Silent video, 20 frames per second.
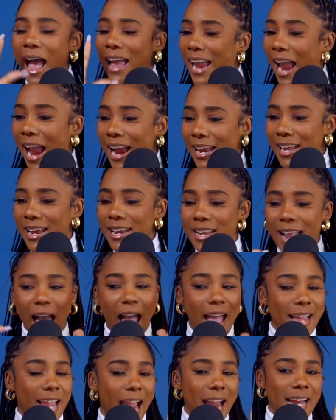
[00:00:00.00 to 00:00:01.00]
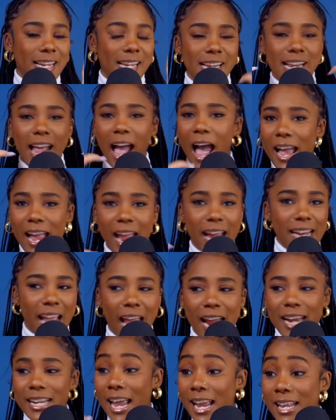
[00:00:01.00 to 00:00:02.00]
I hate it. I hate it. I hate
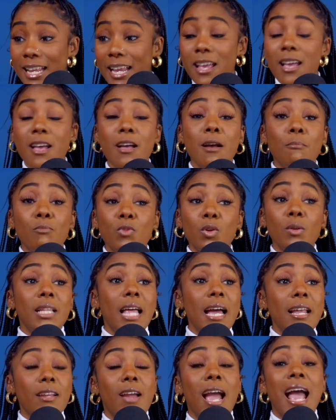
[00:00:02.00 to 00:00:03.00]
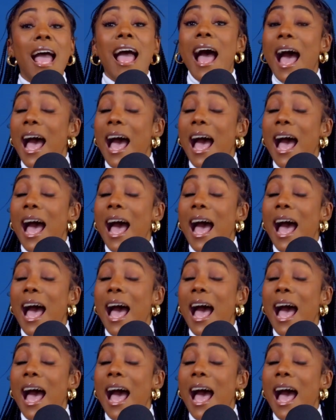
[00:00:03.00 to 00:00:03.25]
it, hate it, hate it. I'm going to lie to you.